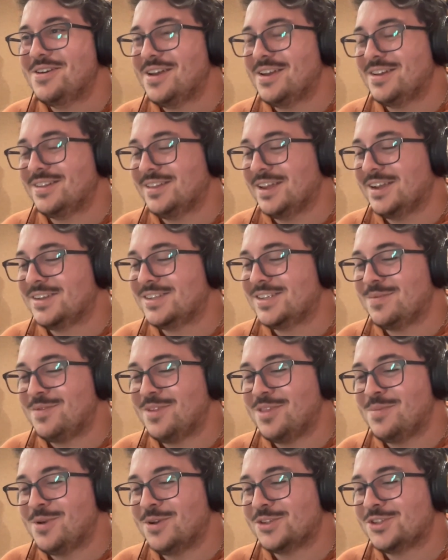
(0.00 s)
Like some of
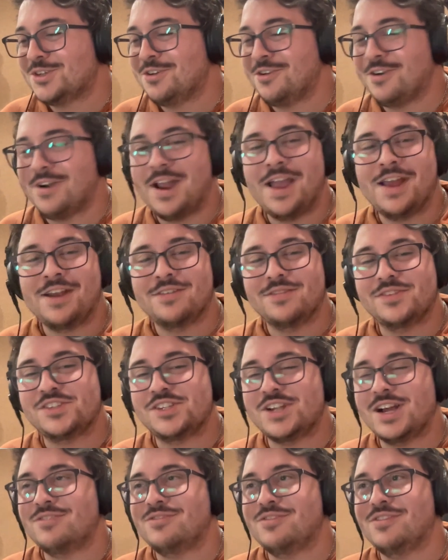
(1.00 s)
the most creative
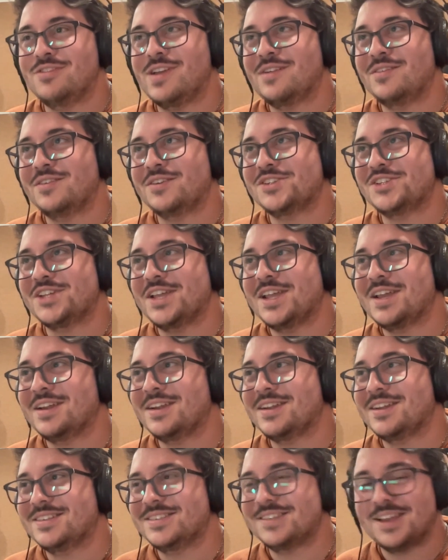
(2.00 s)
stuff I've ever seen.
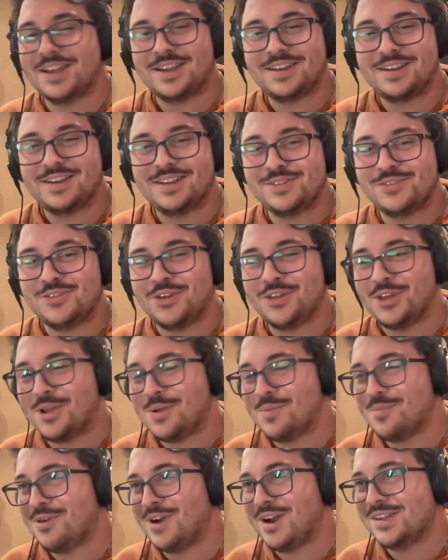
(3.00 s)
It's like it's really
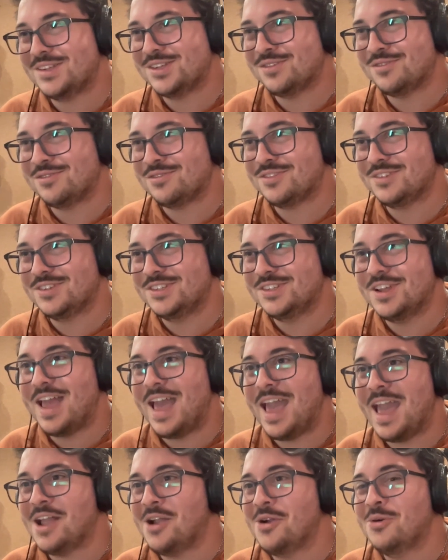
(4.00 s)
impressive.
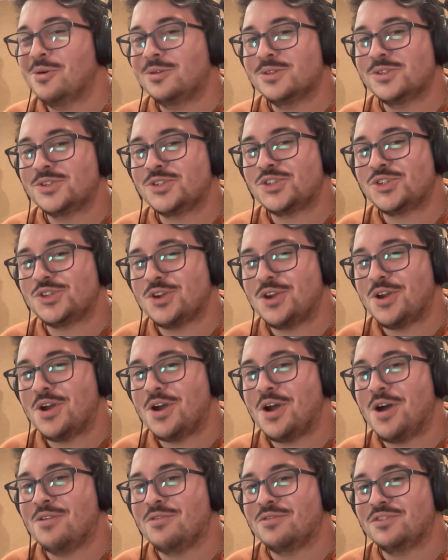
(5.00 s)
Angles
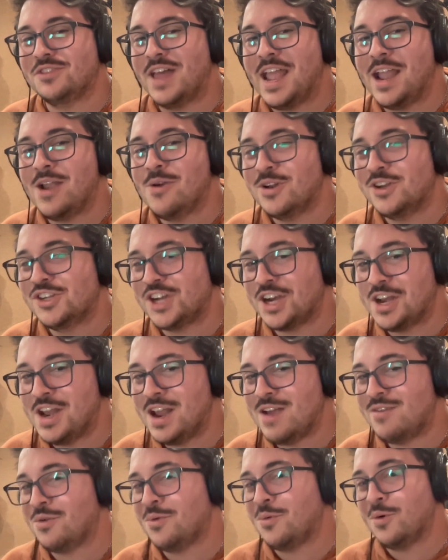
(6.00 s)
of language I
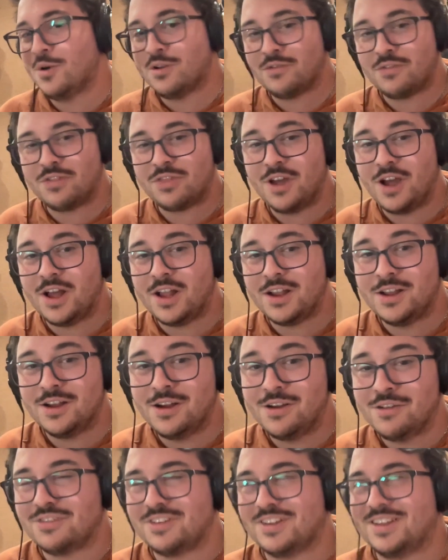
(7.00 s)
never would have thought
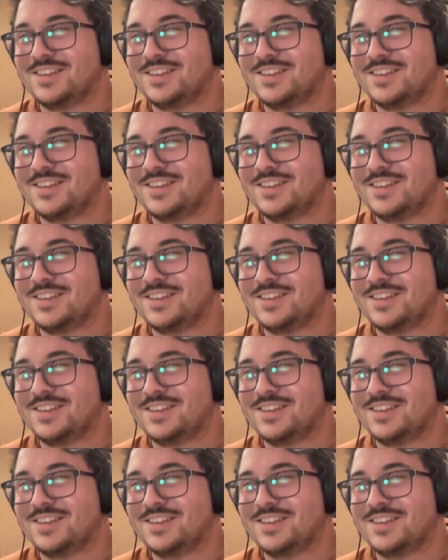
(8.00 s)
of.